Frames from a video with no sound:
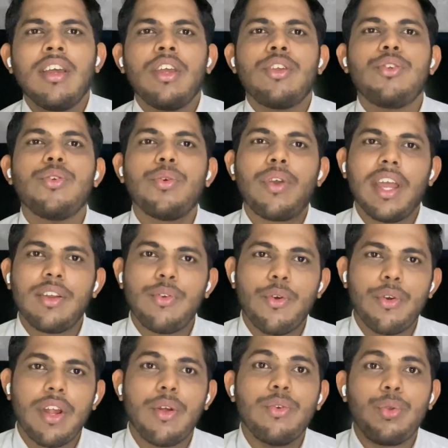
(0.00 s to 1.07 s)
you can go
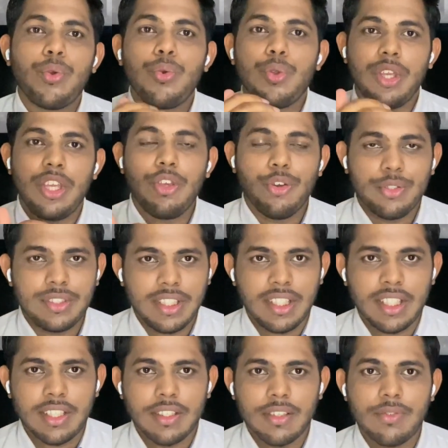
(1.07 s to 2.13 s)
down to EOC,
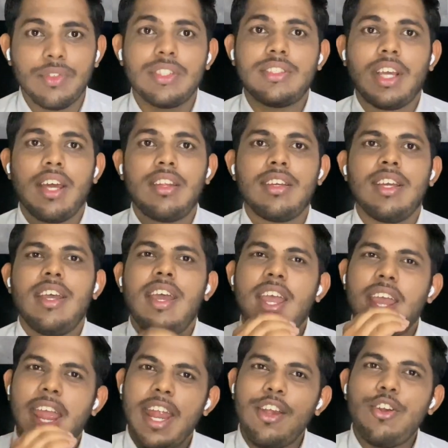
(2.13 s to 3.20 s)
which are
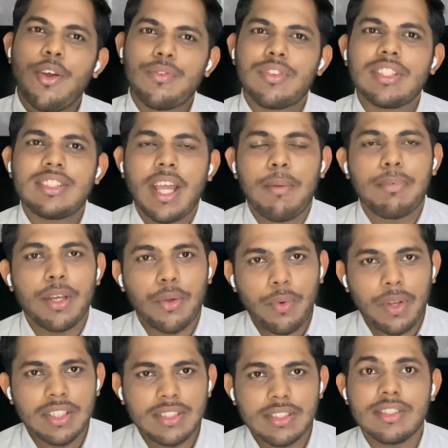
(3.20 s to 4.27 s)
end of the chapter
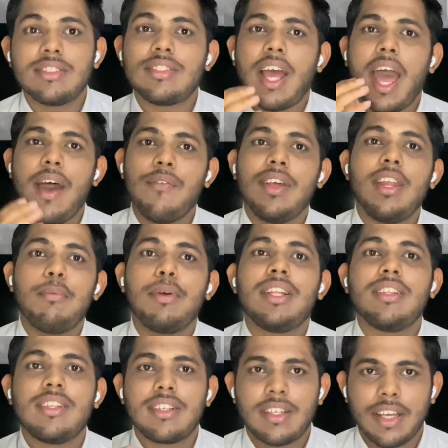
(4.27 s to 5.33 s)
questions available in
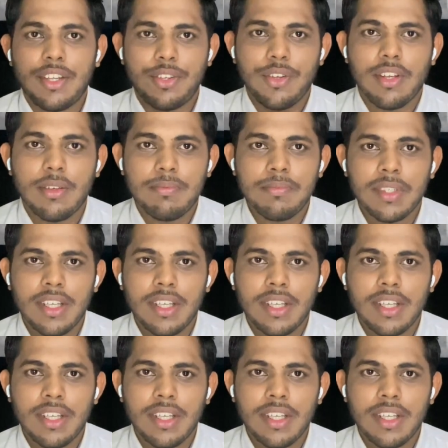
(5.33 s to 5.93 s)
the curriculum.